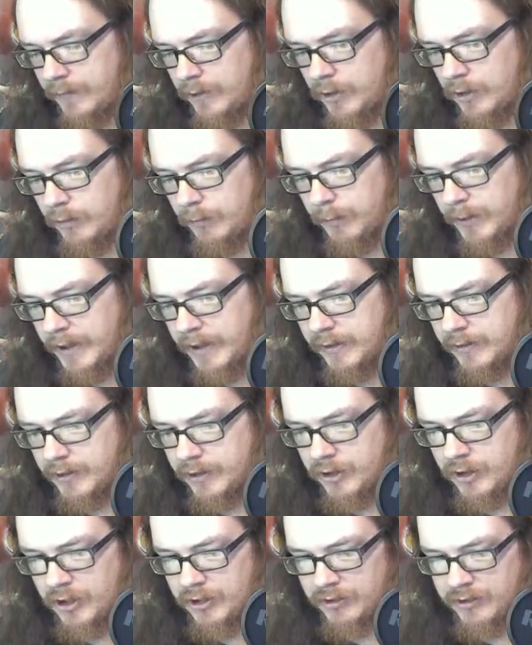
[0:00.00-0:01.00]
no plans to
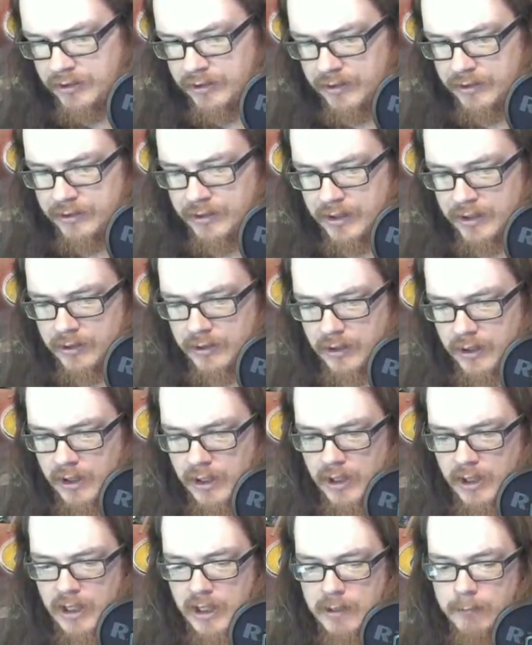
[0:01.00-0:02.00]
chase this set.
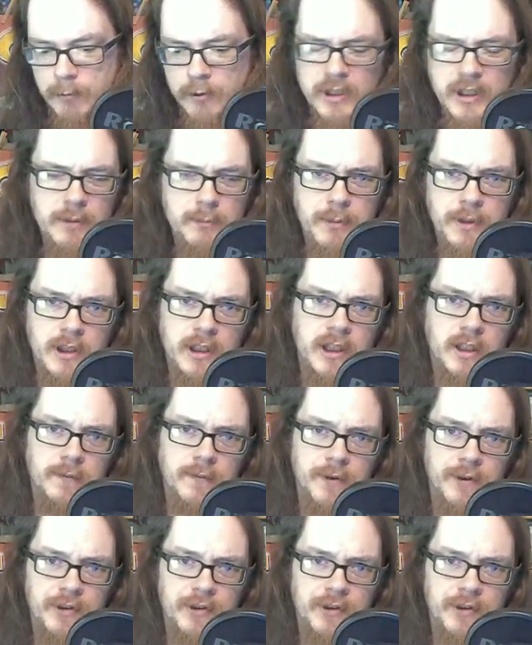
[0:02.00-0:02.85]
I will keep an eye out for